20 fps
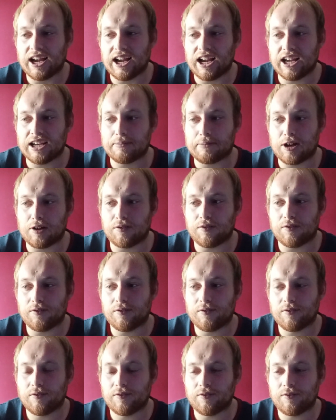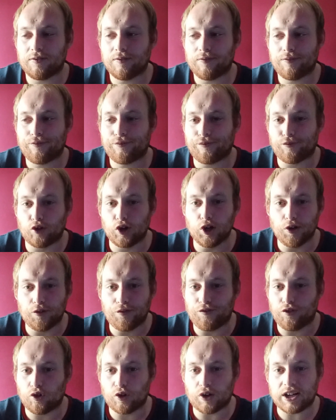and about three or
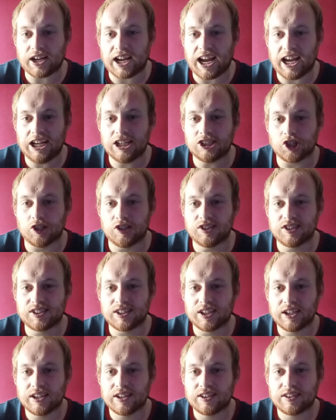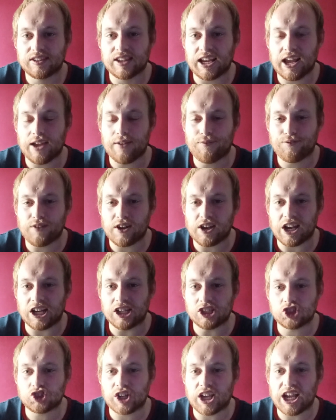four occasions, they have
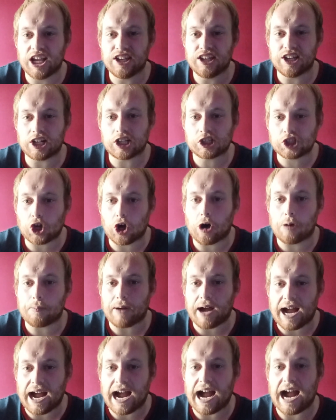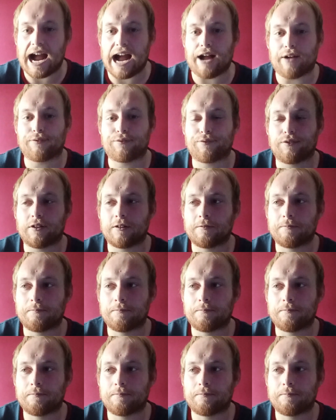finished in the top half.